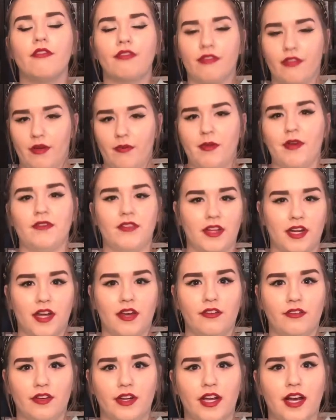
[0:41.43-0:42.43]
film a
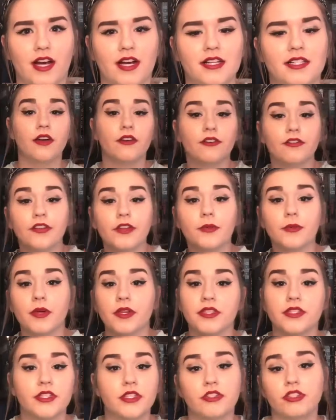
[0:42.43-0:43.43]
video for you guys. I have a few
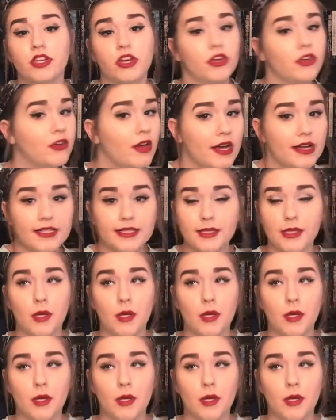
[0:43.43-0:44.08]
books to show you guys,